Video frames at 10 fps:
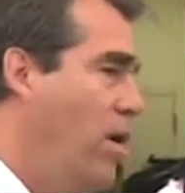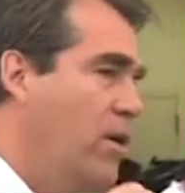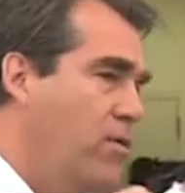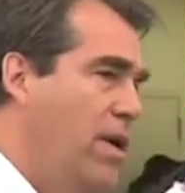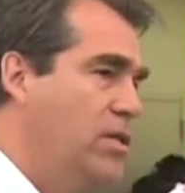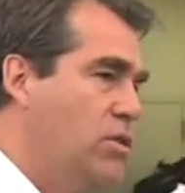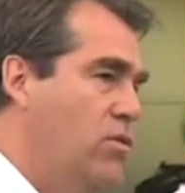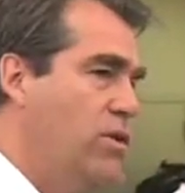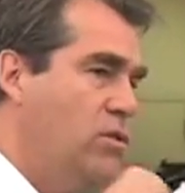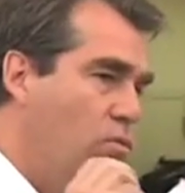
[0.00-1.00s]
are great
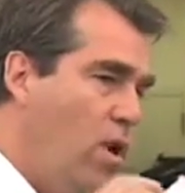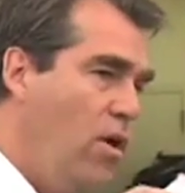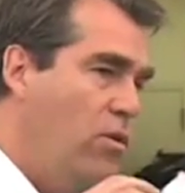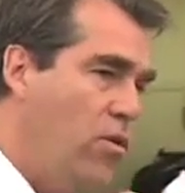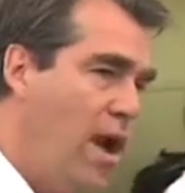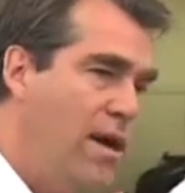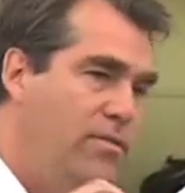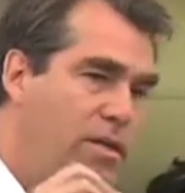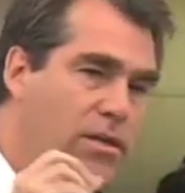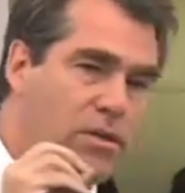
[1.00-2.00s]
stories, well-crafted,